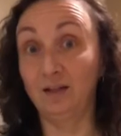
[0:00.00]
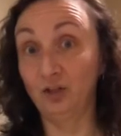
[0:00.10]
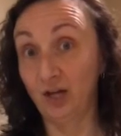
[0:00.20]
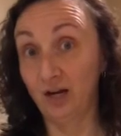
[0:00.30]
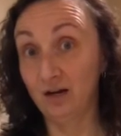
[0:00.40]
a
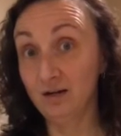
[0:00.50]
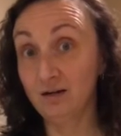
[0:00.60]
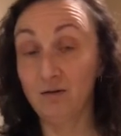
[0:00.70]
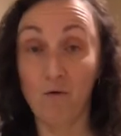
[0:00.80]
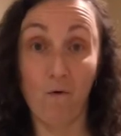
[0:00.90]
chair
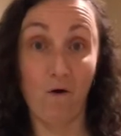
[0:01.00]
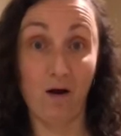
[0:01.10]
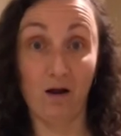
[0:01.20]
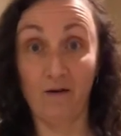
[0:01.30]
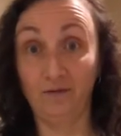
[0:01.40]
or
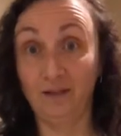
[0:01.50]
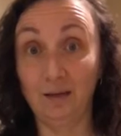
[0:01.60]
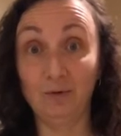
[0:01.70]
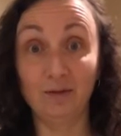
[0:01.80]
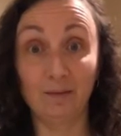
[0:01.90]
a coffee
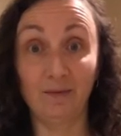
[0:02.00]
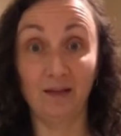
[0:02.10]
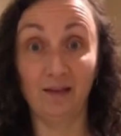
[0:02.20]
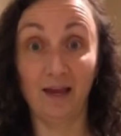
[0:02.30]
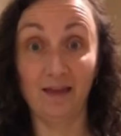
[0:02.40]
table,
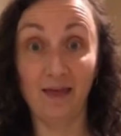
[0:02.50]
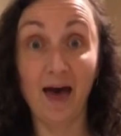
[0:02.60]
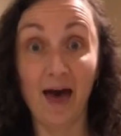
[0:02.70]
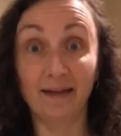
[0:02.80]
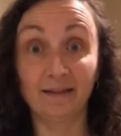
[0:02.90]
something like
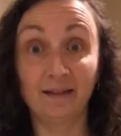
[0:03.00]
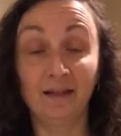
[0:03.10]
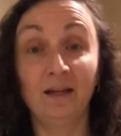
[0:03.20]
that.